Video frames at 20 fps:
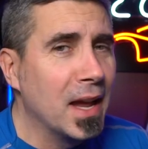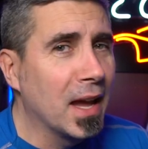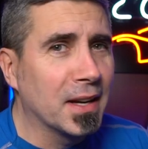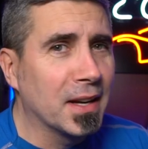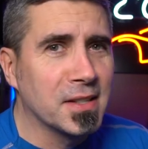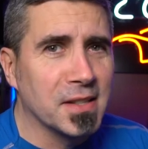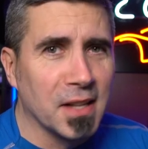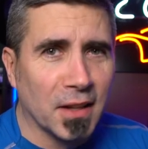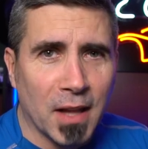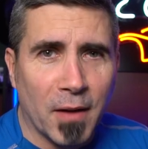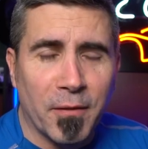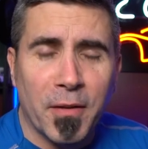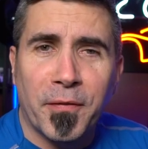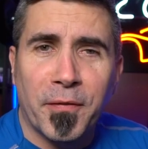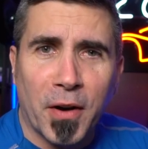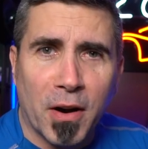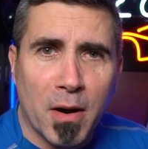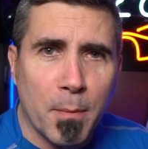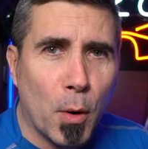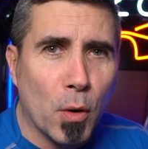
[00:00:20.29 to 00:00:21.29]
and it's the love
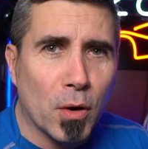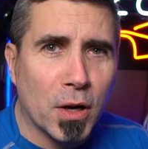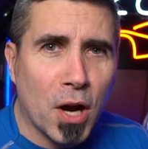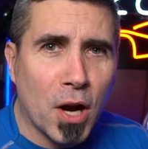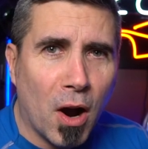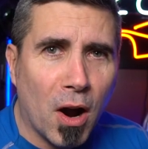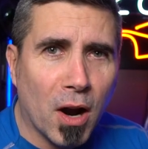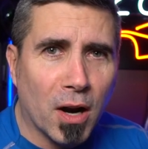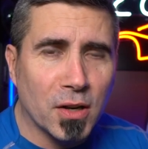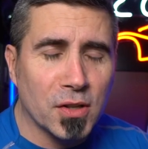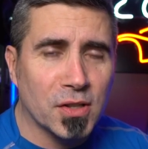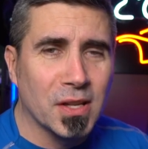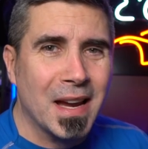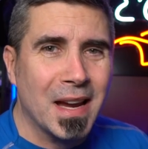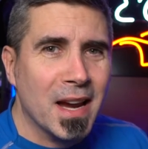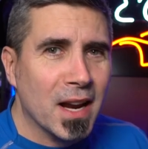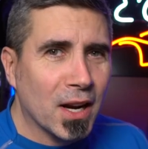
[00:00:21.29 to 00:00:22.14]
affair about cars.